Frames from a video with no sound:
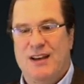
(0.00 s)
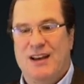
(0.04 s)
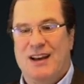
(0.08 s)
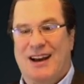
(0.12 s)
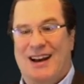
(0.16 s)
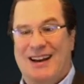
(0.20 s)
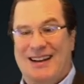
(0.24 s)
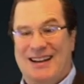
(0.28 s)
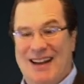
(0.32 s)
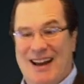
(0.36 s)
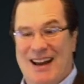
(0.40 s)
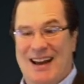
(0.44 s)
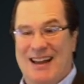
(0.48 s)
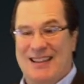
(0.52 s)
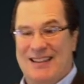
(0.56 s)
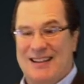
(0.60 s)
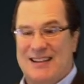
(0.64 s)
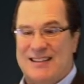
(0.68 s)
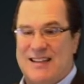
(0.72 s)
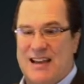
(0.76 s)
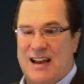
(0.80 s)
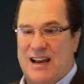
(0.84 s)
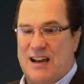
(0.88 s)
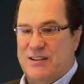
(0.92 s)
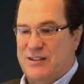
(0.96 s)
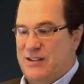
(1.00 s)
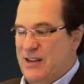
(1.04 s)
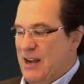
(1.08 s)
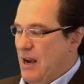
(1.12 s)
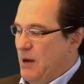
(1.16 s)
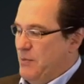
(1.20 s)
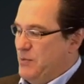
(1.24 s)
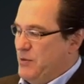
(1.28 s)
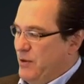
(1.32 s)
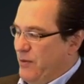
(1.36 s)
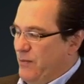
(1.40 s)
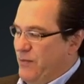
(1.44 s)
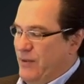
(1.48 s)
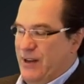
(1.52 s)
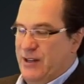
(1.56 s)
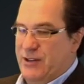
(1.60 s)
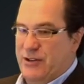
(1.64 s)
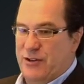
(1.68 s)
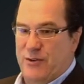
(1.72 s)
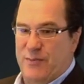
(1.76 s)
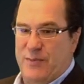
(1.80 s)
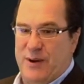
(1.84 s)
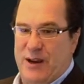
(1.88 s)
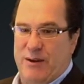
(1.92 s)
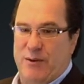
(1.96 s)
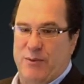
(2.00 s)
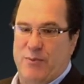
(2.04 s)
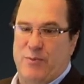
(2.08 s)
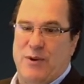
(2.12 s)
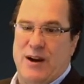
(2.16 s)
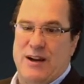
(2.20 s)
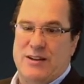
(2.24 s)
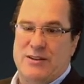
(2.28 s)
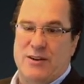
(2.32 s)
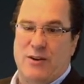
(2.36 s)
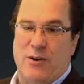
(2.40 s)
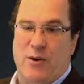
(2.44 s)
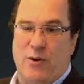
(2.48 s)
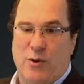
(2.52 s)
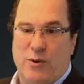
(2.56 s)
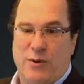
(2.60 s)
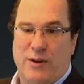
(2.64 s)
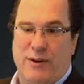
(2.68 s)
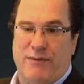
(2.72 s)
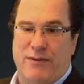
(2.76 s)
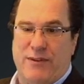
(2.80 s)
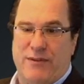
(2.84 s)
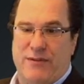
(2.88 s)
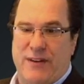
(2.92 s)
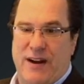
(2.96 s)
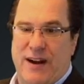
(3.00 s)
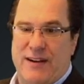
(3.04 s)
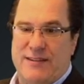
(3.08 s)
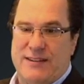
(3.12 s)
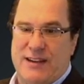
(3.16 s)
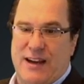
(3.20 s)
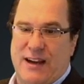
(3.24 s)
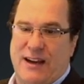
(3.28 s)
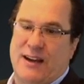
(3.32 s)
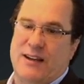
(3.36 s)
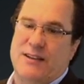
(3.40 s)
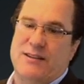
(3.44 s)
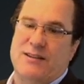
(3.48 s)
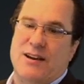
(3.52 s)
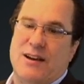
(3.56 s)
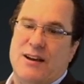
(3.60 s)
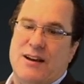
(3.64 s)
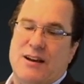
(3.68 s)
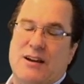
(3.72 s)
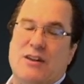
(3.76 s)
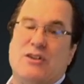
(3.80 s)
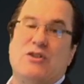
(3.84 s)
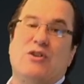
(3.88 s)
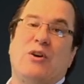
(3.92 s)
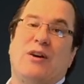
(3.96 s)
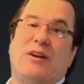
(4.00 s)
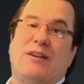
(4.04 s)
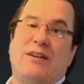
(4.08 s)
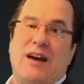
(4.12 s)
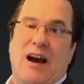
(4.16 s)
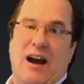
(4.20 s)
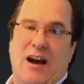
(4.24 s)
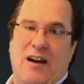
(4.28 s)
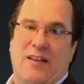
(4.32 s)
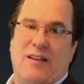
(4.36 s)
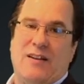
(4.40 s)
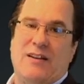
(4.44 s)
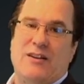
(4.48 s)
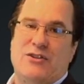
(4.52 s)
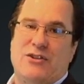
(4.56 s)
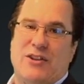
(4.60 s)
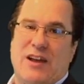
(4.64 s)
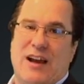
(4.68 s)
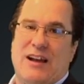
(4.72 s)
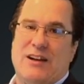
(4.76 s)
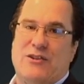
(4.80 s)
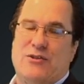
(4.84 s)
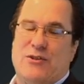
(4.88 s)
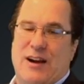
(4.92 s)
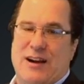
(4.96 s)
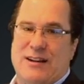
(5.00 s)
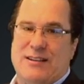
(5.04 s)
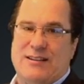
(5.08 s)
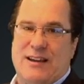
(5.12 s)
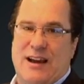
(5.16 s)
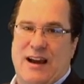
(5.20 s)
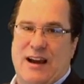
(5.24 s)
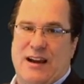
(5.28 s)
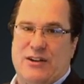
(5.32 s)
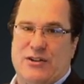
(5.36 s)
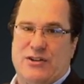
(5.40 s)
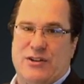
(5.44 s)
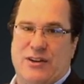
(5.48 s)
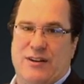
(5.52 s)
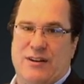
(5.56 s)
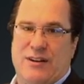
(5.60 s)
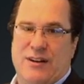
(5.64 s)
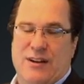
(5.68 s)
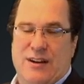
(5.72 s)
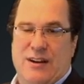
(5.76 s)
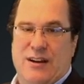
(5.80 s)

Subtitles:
Again, this has the optional feature of being able to press and hold it for 5 seconds to acknowledge that transaction.